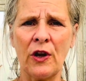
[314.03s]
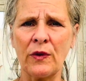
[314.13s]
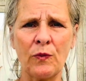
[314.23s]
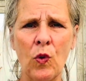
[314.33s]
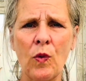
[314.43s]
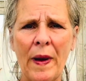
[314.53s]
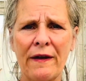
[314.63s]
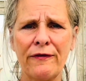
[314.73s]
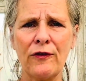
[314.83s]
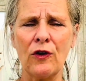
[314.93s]
walk
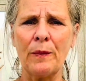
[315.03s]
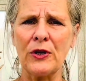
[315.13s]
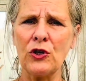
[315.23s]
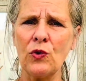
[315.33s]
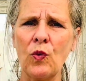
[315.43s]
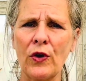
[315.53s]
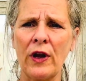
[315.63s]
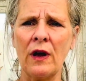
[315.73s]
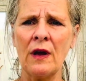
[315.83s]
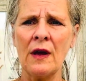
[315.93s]
barefoot, but you want
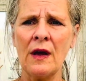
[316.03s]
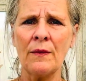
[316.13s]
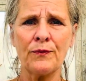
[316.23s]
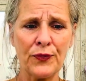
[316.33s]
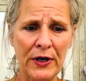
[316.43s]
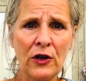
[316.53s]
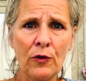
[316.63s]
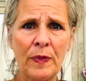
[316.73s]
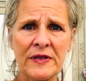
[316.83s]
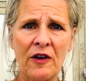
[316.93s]
to bring
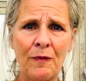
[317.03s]
yourself